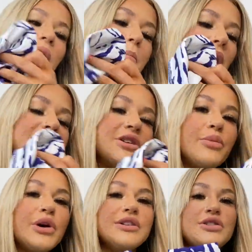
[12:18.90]
Matching
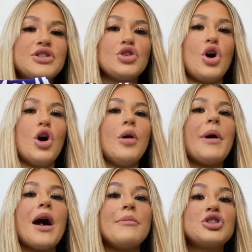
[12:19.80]
print to the
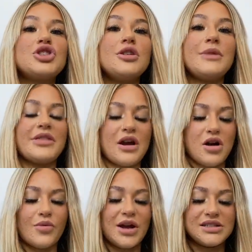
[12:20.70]
top. I'm assuming they're
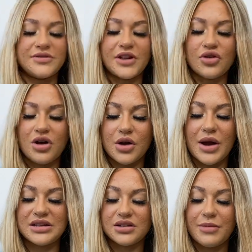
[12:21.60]
high-waisted. If they're not
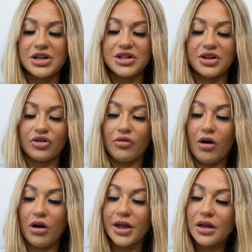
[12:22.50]
high-waisted, I'm actually going to
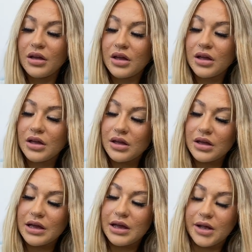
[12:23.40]
cry.
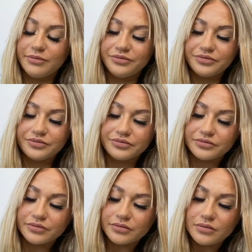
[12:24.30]

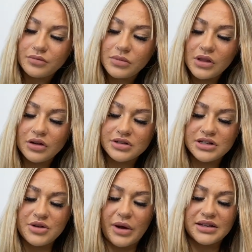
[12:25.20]
Because
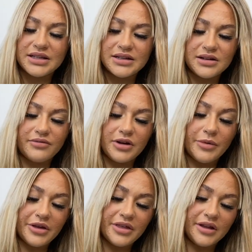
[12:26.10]
low-waist things aren't really
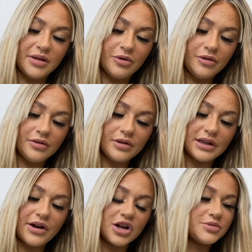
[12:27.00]
my thing anymore.
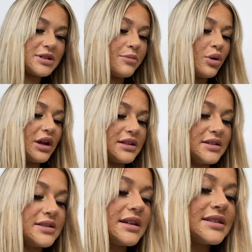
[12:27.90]
They're 100%
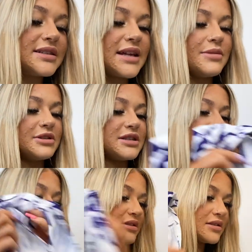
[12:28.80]
polyester, so that's the same as
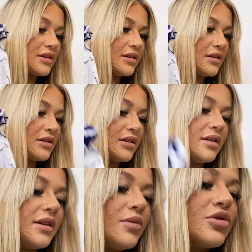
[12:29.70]
this.
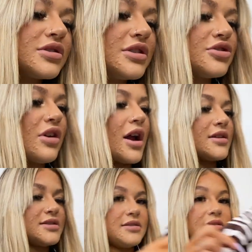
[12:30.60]
What's the
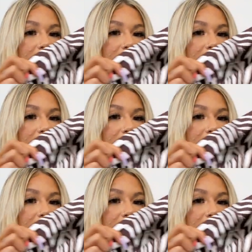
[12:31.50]
dress?